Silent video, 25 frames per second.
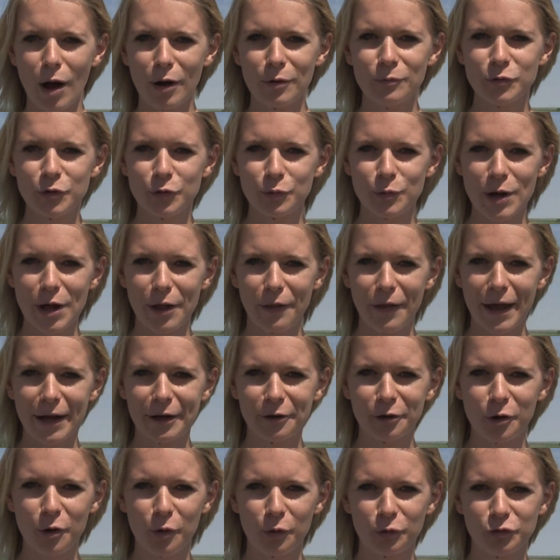Welcome to
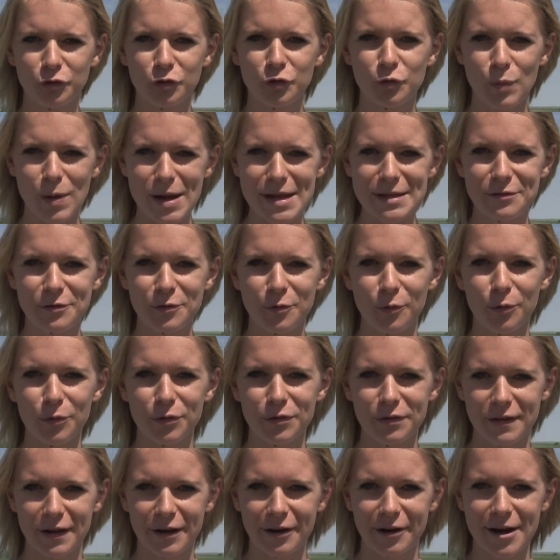Real Agriculture's Wheat
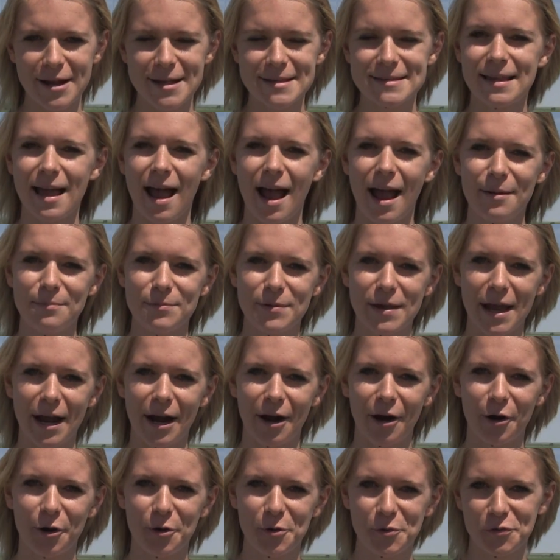School series.
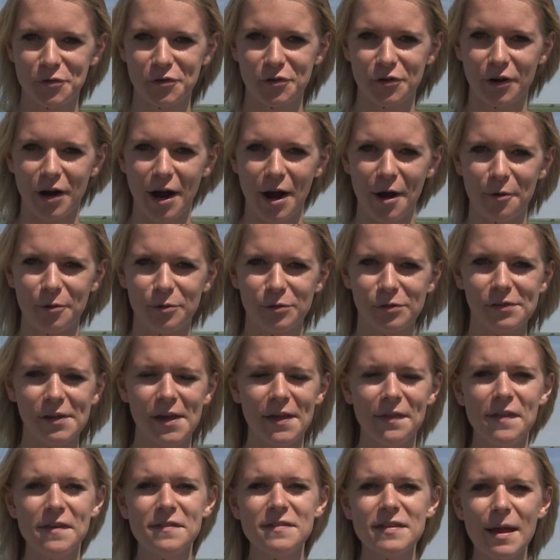I'm Kara
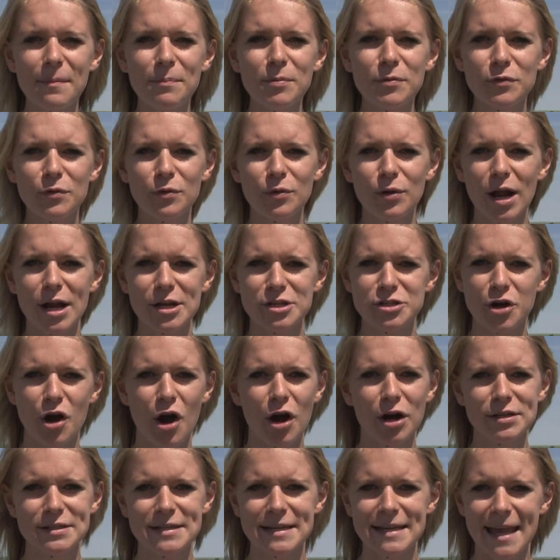Oosterhuis. In this episode,
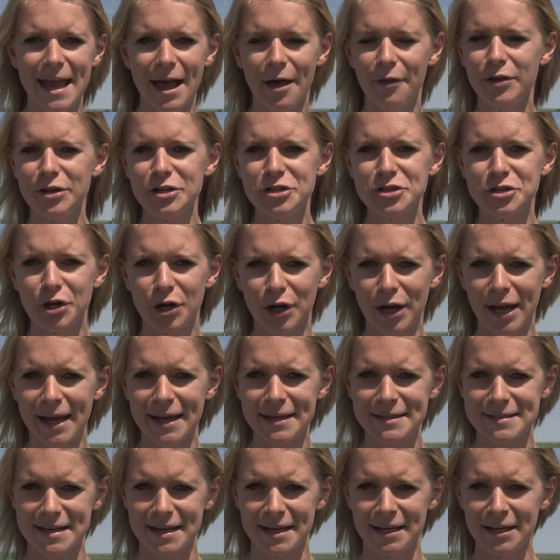I talked to Kelly
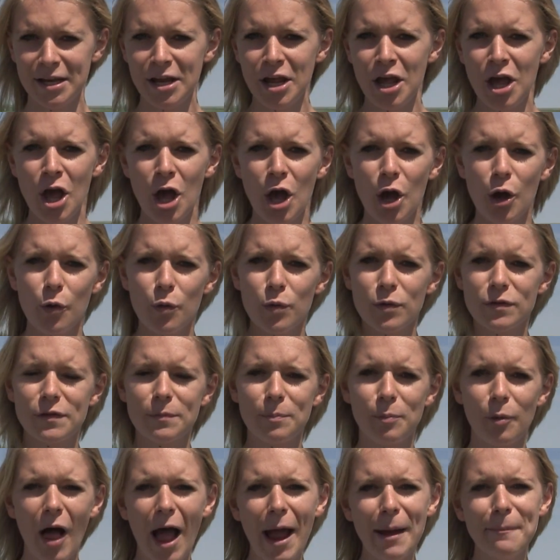Turkington,
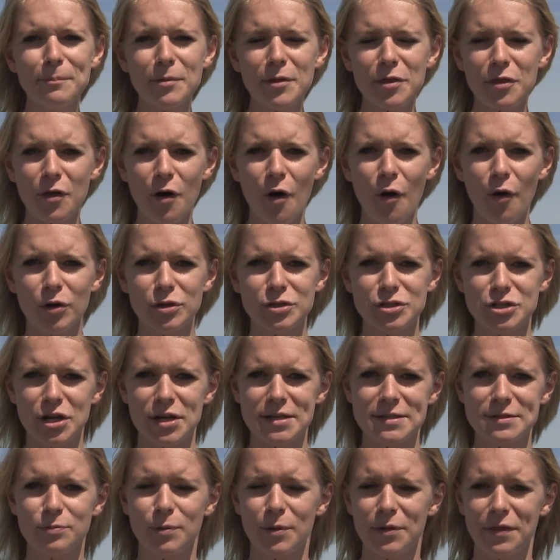who is a plant
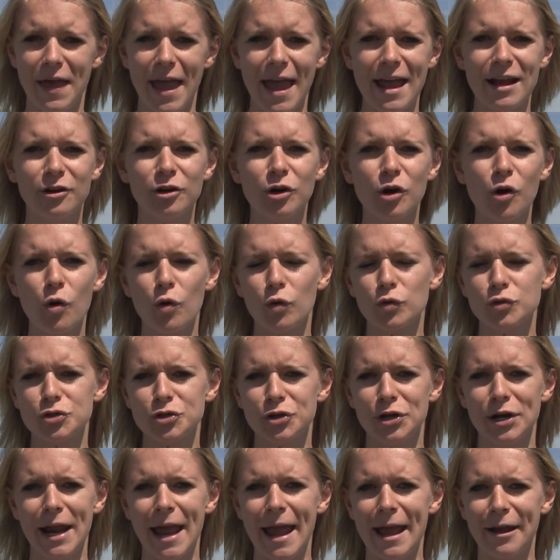pathologist with
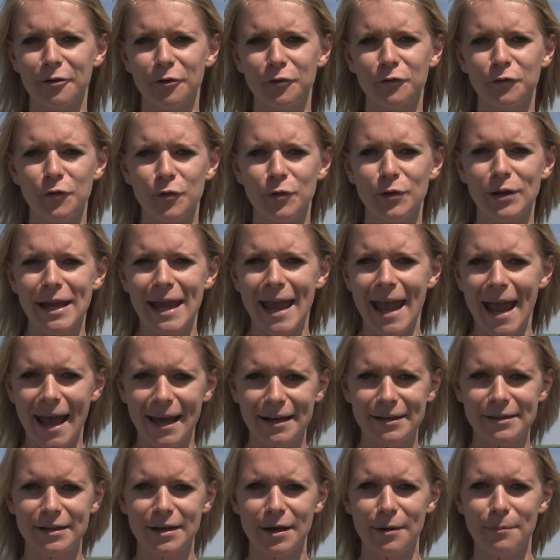Agriculture and Agri-Food
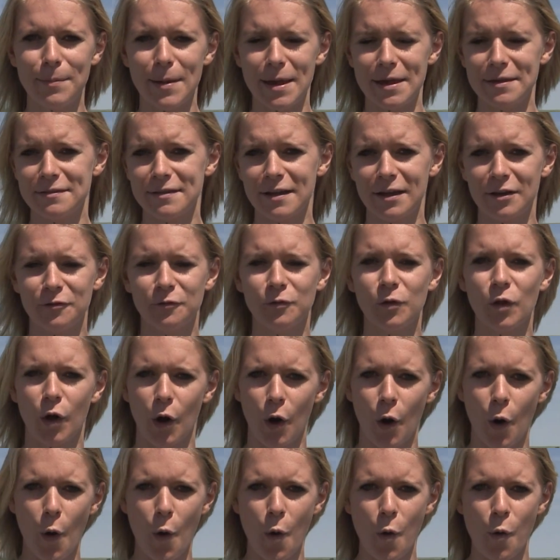Canada based out
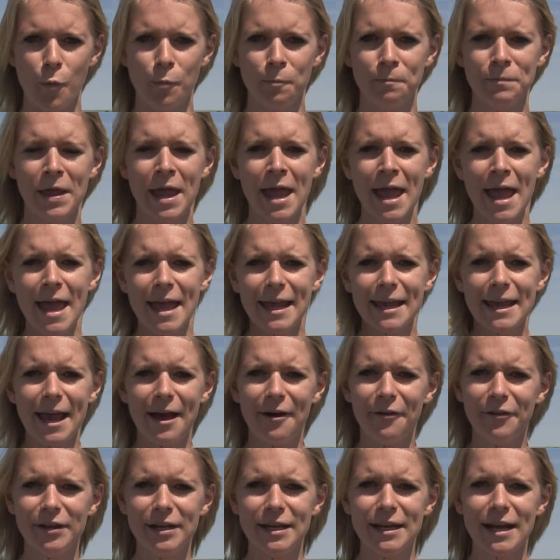of Lacombe.
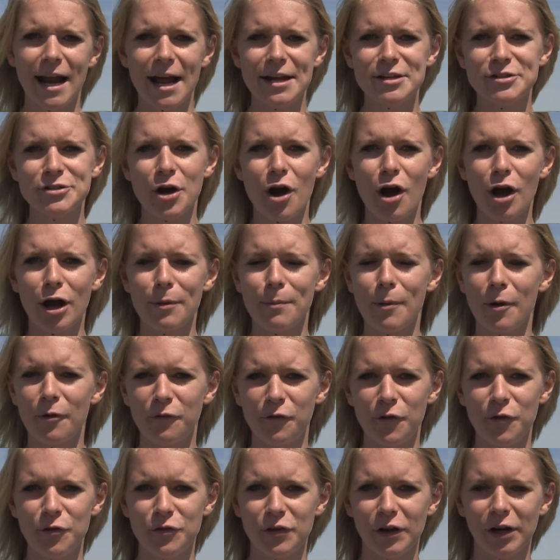Kelly and I
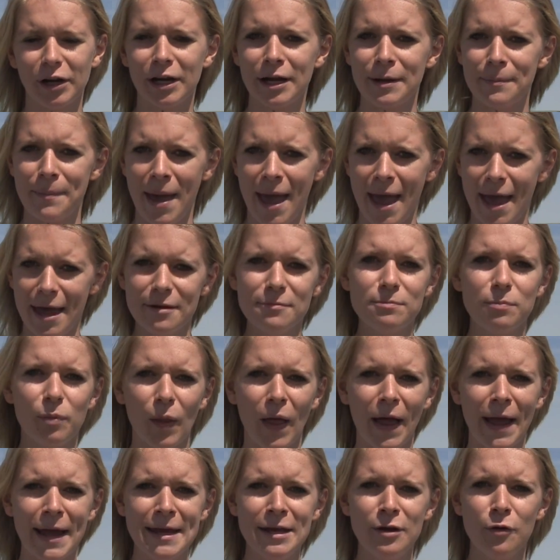talk about Fusarium
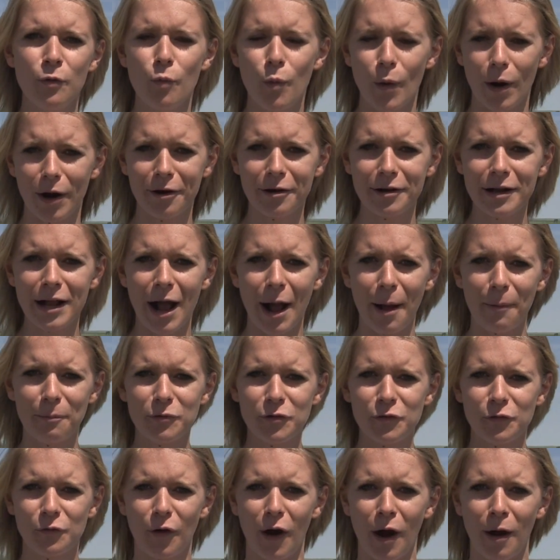head blight, where it
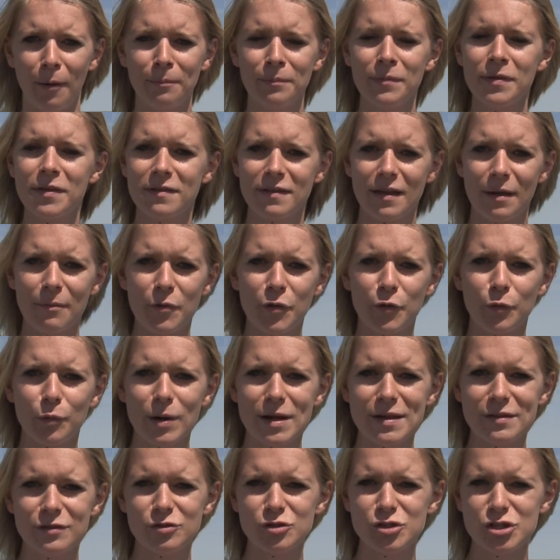comes from, some
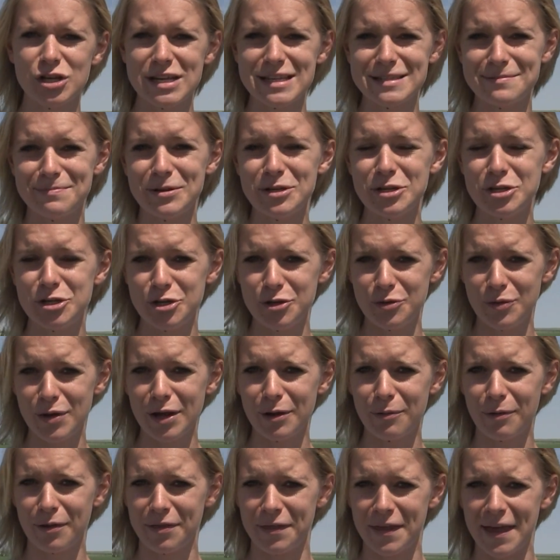of the research he's been
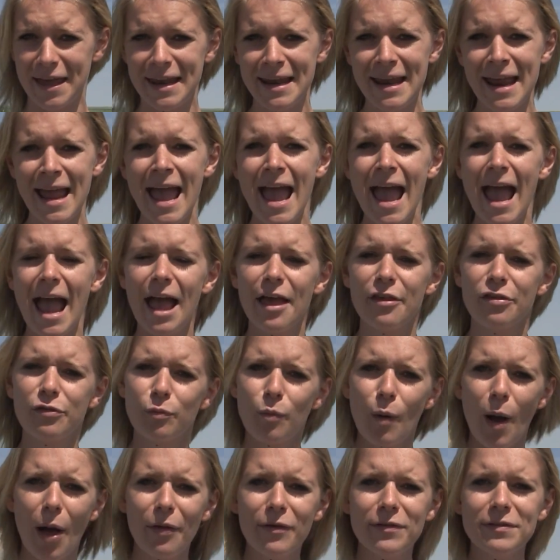doing with it,
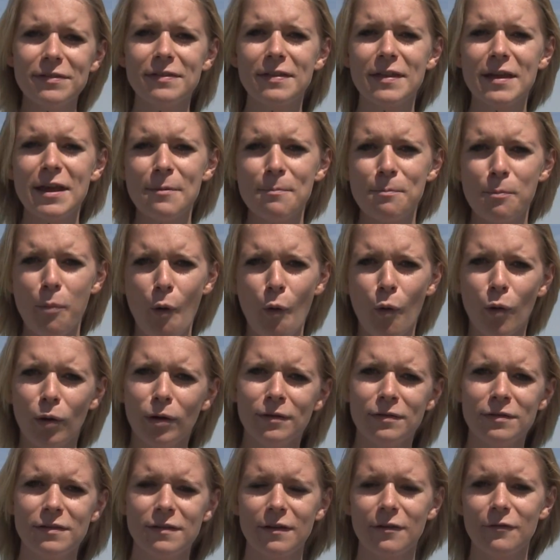as well as the
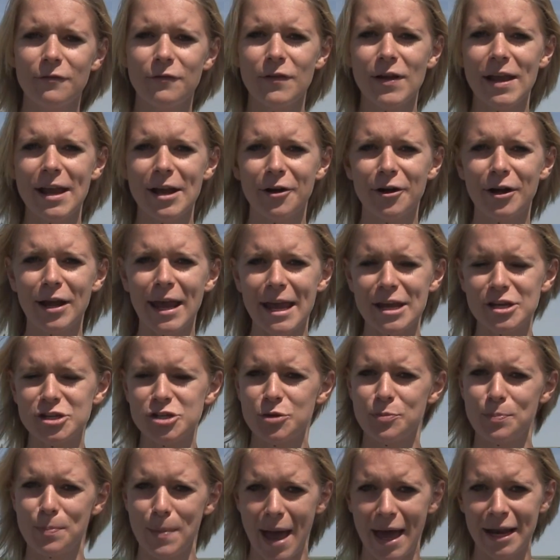importance of
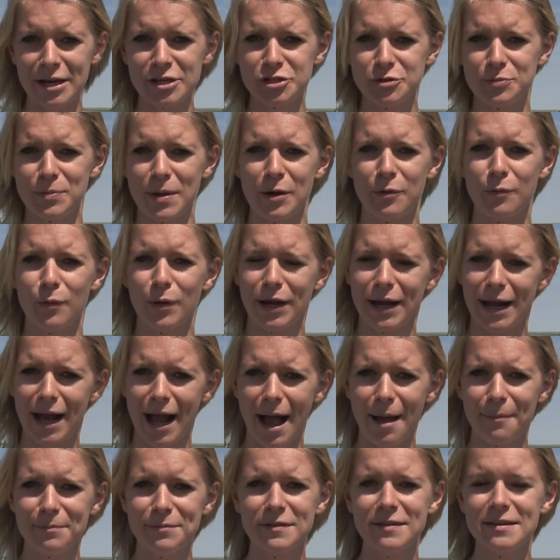irrigation management
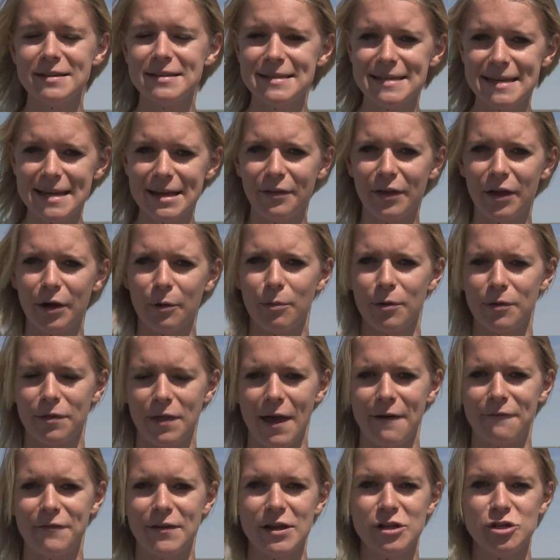when it comes to
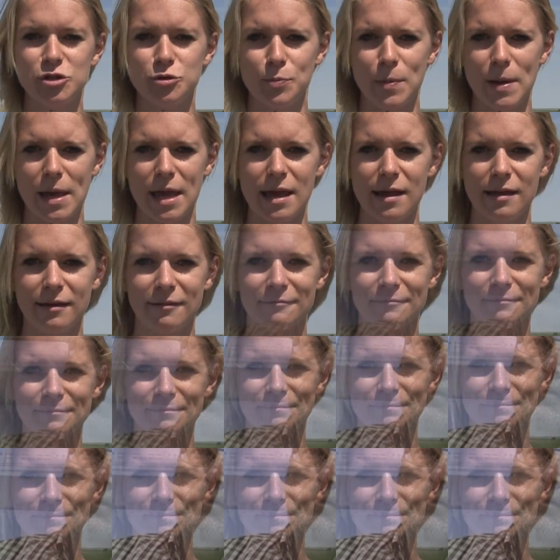dealing with FHB.